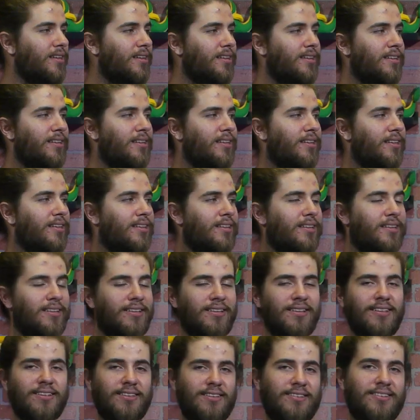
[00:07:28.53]

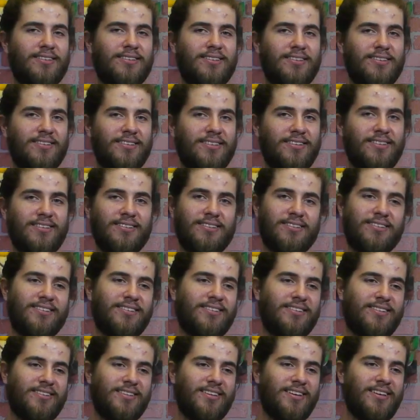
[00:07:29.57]

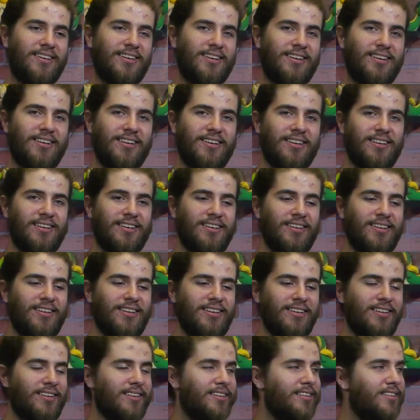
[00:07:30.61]

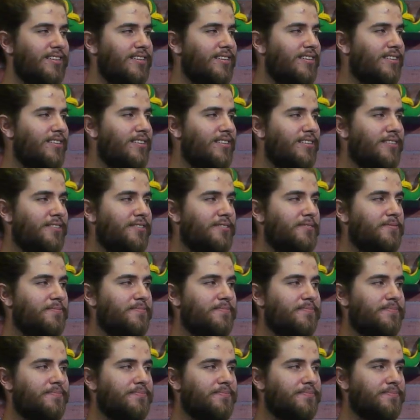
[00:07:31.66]

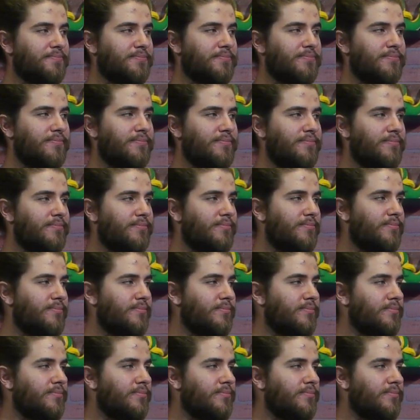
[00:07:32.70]
(silent)